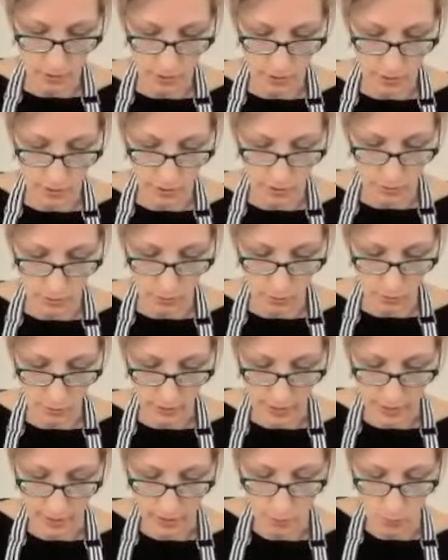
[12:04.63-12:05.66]
to do
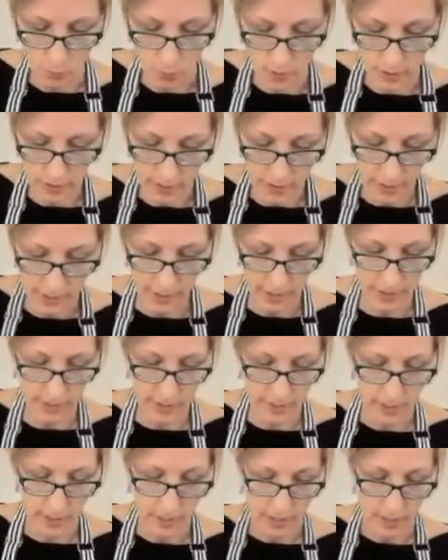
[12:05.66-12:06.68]
like 1 cut
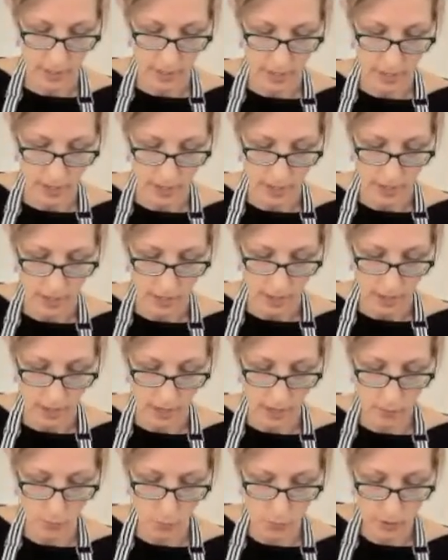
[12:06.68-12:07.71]

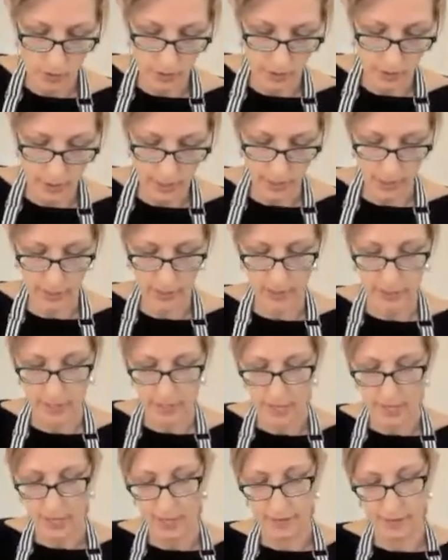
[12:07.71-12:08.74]
and 1 cut.
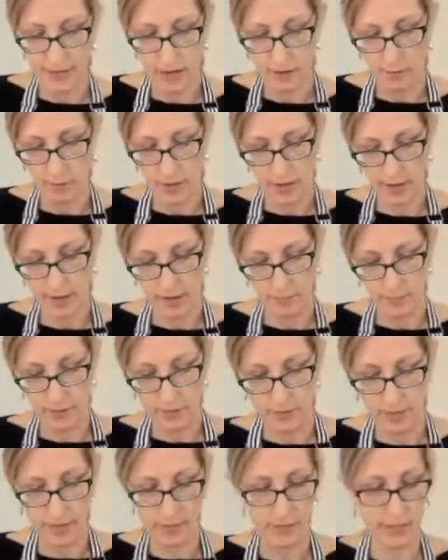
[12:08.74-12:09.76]
And that way I'm
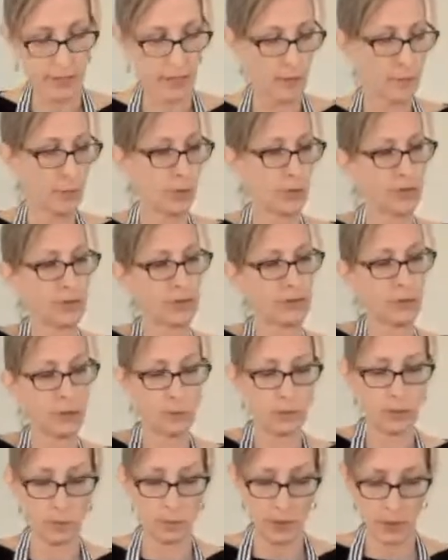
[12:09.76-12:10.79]
ending up with a little
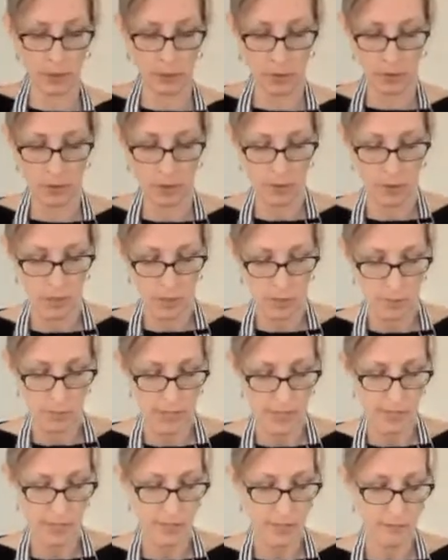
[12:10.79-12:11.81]
bit bigger
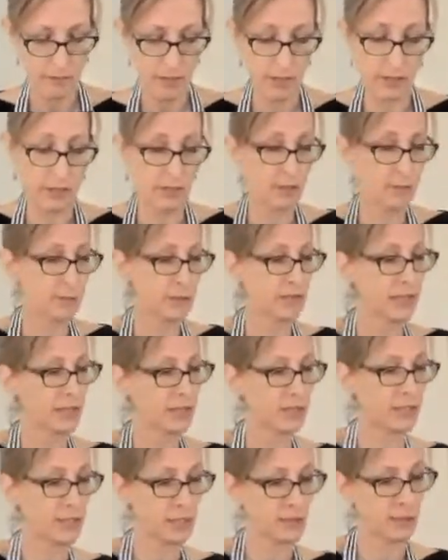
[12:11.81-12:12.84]
pieces of onion. But
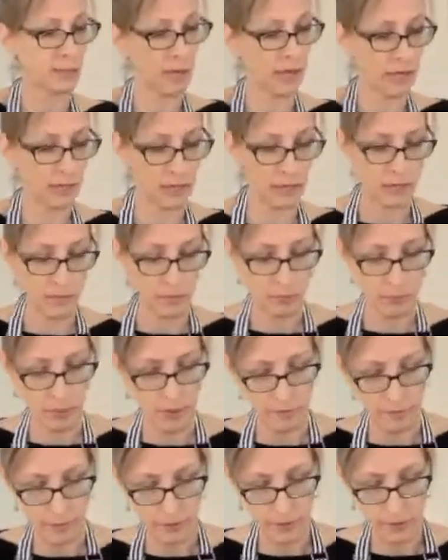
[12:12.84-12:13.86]
that's just my
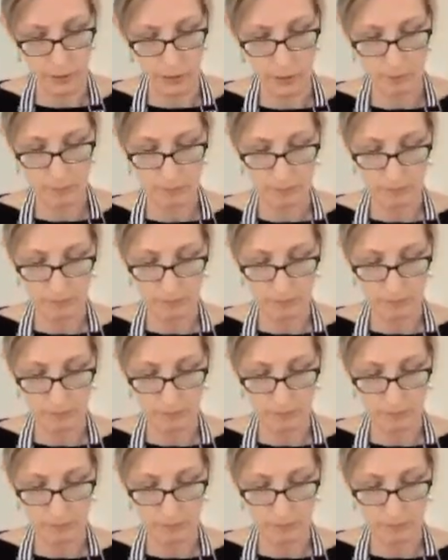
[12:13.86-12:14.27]
preference.